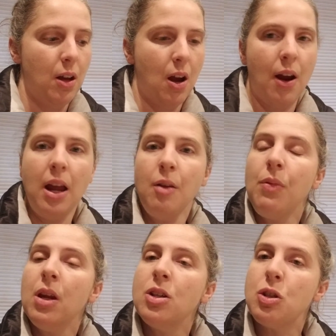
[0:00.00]
All right,
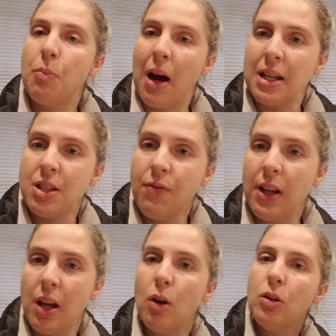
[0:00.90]
so pause the
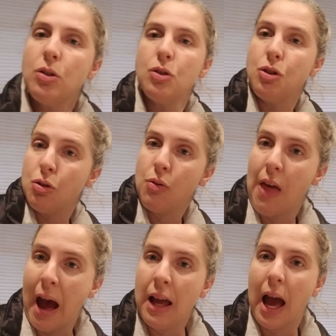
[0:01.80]
video, do
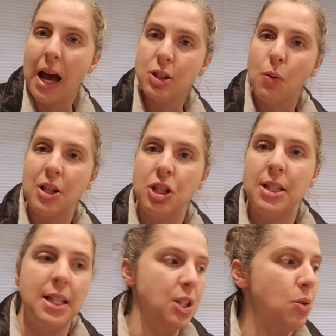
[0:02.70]
that, ask
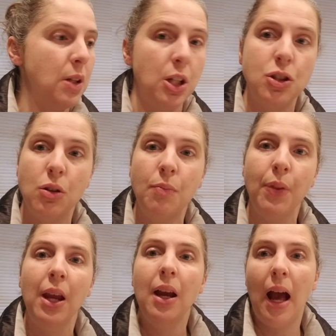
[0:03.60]
questions as you need to,
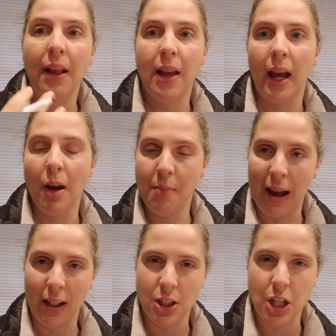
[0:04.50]
and then come
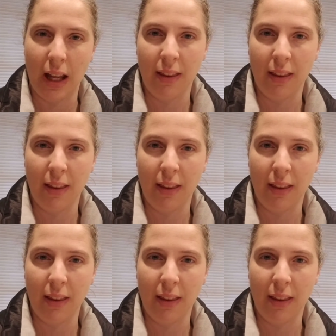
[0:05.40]
back and check